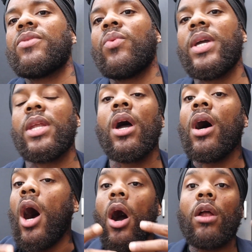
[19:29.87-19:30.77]
with
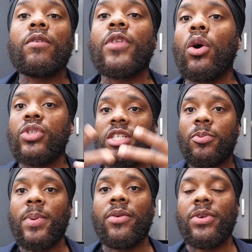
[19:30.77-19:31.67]
all of those
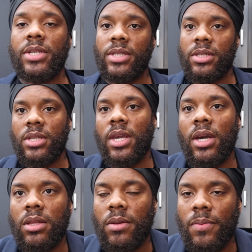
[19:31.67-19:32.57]
experiences
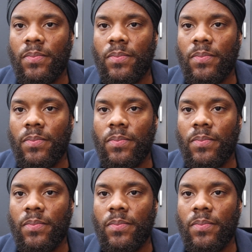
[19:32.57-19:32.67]
together?